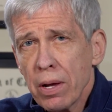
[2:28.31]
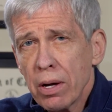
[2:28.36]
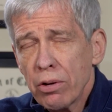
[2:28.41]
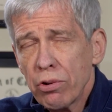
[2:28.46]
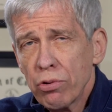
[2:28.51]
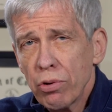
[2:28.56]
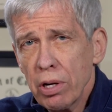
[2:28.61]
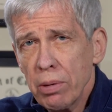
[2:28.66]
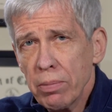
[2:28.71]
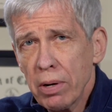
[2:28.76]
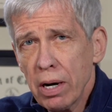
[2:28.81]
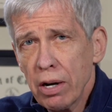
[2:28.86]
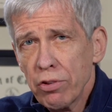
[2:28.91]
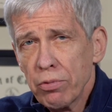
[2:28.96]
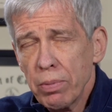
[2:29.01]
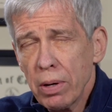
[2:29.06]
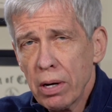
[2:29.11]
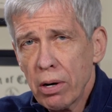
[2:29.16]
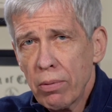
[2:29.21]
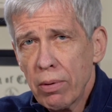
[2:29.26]
treatment
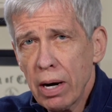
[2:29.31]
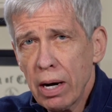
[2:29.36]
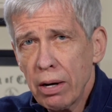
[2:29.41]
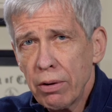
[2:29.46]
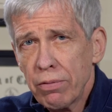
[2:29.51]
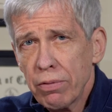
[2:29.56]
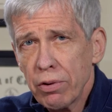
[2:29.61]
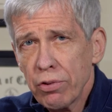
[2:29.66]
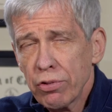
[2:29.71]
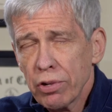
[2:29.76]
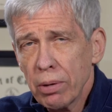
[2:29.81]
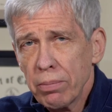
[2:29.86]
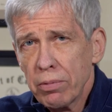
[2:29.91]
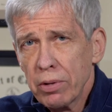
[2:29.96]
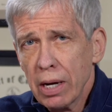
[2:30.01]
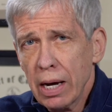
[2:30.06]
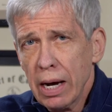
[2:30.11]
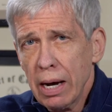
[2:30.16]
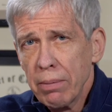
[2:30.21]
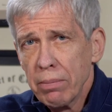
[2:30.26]
has been around for some
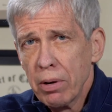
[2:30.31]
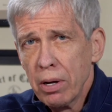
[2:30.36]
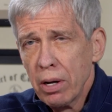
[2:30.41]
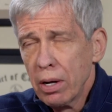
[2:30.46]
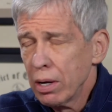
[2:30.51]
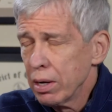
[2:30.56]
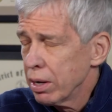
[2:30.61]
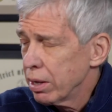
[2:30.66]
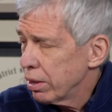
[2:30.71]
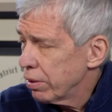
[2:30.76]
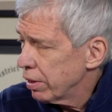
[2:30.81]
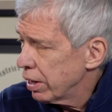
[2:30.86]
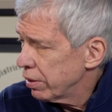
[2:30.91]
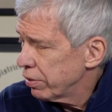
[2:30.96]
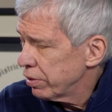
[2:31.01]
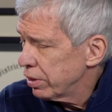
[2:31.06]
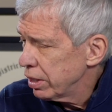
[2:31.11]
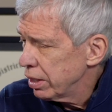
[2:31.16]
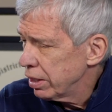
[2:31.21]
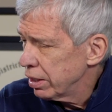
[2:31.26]
time,
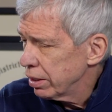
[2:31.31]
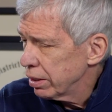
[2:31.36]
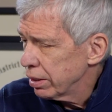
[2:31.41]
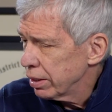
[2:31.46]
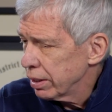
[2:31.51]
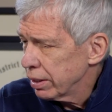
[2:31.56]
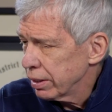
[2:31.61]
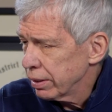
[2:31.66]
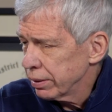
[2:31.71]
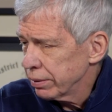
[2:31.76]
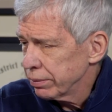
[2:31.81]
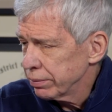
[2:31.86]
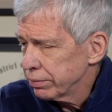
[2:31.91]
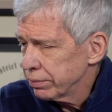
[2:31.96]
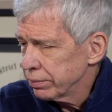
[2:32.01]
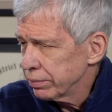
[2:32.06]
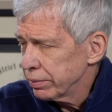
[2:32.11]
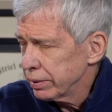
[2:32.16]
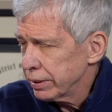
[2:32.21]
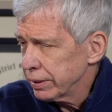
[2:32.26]
that the
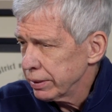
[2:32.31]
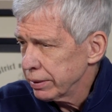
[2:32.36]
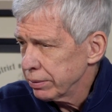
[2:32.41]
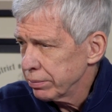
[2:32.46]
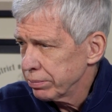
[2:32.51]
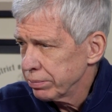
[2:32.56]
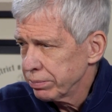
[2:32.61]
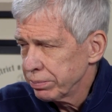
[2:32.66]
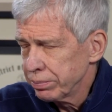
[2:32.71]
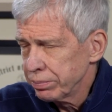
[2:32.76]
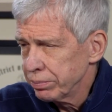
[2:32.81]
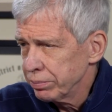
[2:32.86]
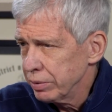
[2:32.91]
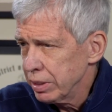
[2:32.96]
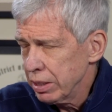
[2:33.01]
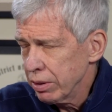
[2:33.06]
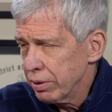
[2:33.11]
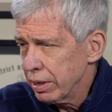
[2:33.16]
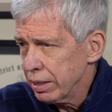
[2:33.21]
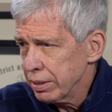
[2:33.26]

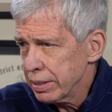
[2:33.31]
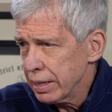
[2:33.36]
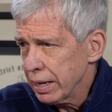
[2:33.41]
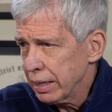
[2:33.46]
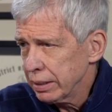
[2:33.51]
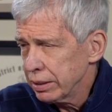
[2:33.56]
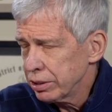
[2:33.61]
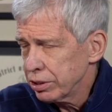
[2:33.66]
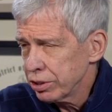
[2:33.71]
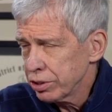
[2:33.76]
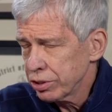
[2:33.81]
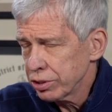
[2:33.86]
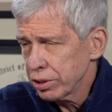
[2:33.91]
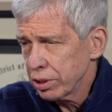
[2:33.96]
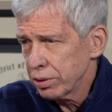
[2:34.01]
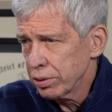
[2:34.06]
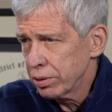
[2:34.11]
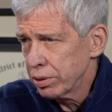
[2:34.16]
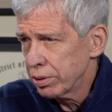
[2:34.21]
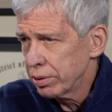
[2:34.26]

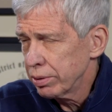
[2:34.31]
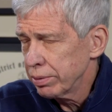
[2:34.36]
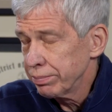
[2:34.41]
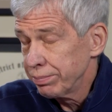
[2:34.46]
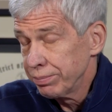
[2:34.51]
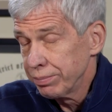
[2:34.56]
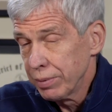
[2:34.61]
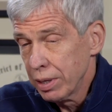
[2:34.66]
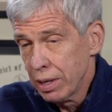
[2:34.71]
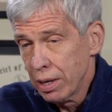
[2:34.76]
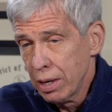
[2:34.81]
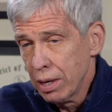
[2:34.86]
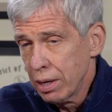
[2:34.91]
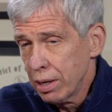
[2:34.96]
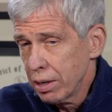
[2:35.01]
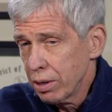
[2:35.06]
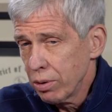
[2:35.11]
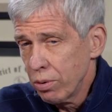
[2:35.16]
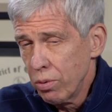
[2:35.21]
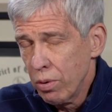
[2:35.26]
neonatologists or
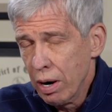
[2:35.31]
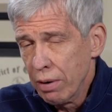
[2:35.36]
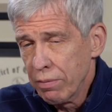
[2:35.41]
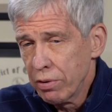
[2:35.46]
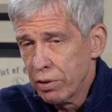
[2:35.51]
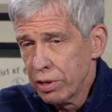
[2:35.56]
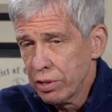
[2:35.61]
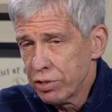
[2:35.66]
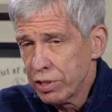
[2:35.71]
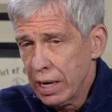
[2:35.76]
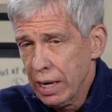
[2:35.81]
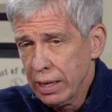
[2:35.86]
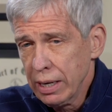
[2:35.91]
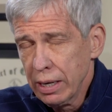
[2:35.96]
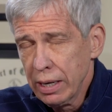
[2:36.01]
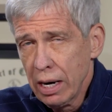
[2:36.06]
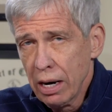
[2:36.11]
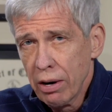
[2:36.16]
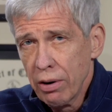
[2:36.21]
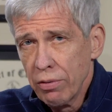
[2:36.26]
whoever is
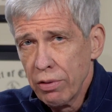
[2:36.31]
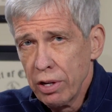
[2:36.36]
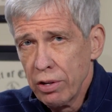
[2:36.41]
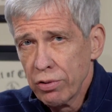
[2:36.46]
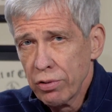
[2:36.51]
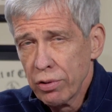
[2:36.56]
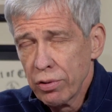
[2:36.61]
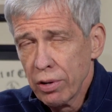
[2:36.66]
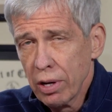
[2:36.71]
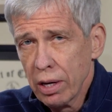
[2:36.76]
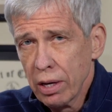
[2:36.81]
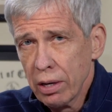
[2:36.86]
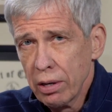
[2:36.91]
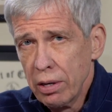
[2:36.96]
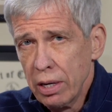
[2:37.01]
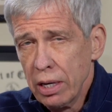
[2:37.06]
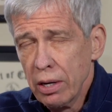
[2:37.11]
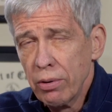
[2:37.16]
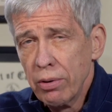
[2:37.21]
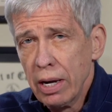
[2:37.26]
taking care of these
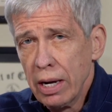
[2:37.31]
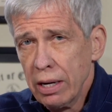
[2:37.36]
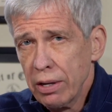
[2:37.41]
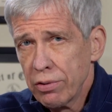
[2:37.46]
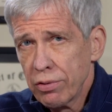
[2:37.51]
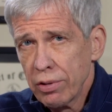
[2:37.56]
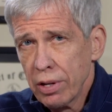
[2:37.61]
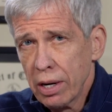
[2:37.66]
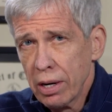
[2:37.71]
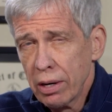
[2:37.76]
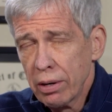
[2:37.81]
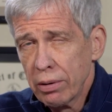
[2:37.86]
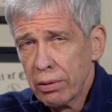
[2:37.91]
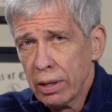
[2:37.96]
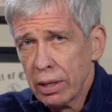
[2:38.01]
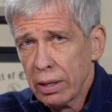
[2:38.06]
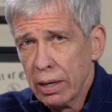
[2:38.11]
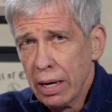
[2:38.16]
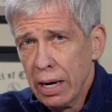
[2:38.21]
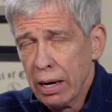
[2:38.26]
neonates that
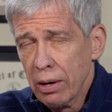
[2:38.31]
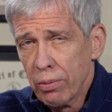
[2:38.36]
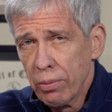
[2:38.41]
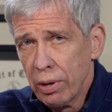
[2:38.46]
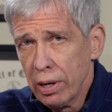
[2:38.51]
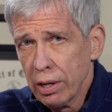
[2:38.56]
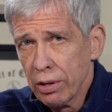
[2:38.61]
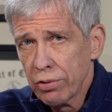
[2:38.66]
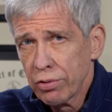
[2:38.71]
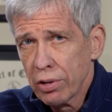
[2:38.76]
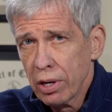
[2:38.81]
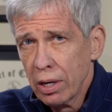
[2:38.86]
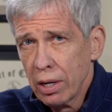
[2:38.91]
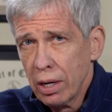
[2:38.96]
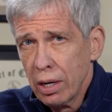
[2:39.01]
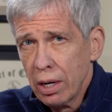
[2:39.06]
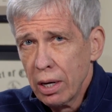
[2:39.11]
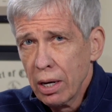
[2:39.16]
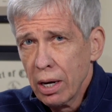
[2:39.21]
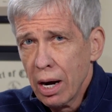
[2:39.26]
are at risk
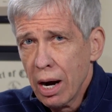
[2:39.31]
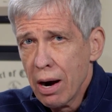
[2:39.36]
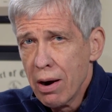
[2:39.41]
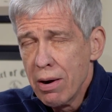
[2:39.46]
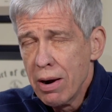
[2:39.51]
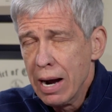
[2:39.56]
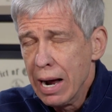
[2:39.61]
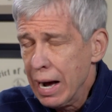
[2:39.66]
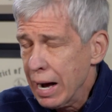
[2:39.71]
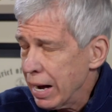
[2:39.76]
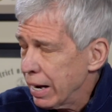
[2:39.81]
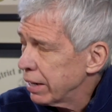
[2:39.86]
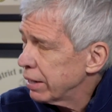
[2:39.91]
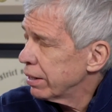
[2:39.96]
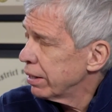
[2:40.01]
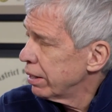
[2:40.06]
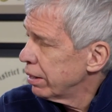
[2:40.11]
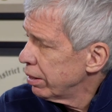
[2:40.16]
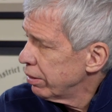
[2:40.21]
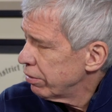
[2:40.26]
are
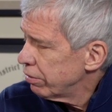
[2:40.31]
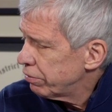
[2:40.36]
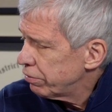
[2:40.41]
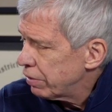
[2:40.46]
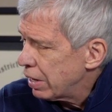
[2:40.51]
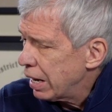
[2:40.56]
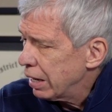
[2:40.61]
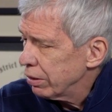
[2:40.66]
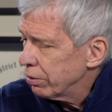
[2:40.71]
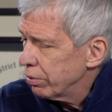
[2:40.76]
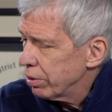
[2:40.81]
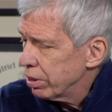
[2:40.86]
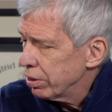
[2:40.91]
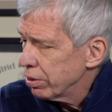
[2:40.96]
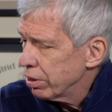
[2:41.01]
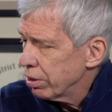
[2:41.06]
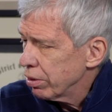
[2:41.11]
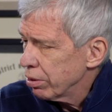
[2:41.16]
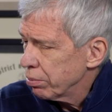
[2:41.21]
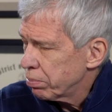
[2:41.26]
not
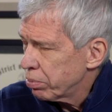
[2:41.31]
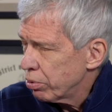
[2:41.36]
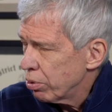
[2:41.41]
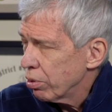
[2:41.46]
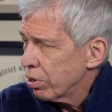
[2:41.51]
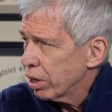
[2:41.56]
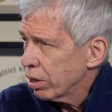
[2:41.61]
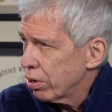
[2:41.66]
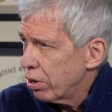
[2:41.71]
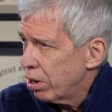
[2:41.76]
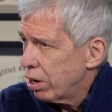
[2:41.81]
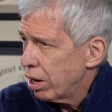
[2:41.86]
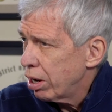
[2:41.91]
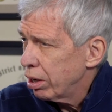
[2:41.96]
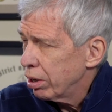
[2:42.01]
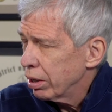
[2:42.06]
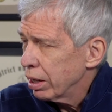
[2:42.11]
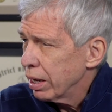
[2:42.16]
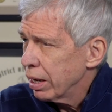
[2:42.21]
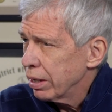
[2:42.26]
following the
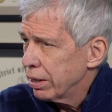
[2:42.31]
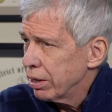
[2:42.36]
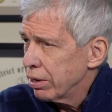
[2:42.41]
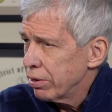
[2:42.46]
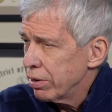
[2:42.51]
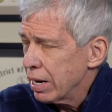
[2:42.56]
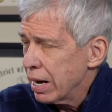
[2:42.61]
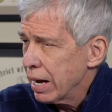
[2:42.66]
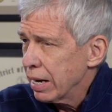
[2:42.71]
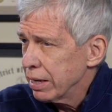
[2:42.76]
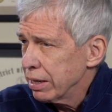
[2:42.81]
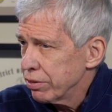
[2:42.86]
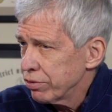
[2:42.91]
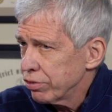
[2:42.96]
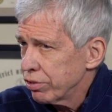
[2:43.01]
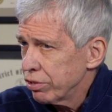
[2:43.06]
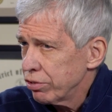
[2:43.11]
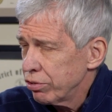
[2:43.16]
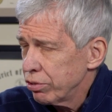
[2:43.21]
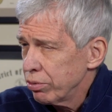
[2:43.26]
protocol, and they're not
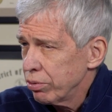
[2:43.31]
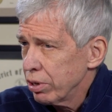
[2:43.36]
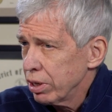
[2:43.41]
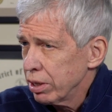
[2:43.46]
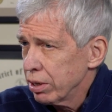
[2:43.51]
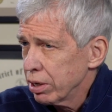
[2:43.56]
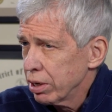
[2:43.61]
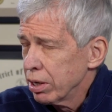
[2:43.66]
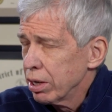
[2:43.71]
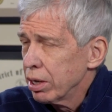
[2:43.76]
instituting